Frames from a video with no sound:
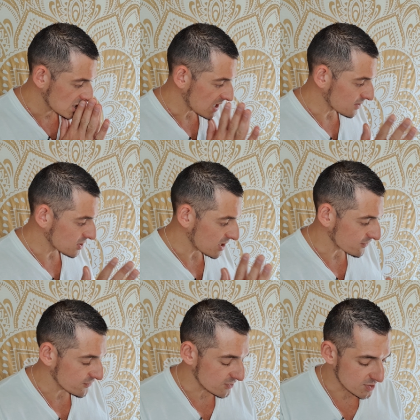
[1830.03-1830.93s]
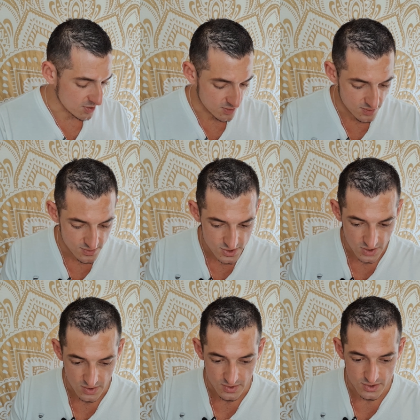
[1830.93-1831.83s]
I would like for you
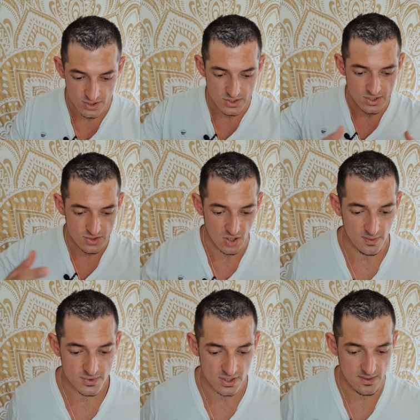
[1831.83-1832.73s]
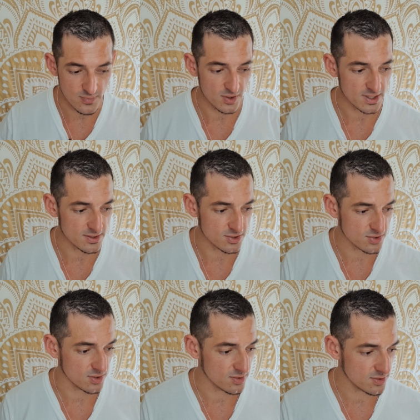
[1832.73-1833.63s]
to just adopt and embody the
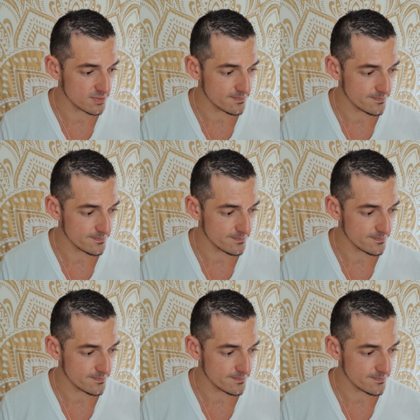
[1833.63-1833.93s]
truth.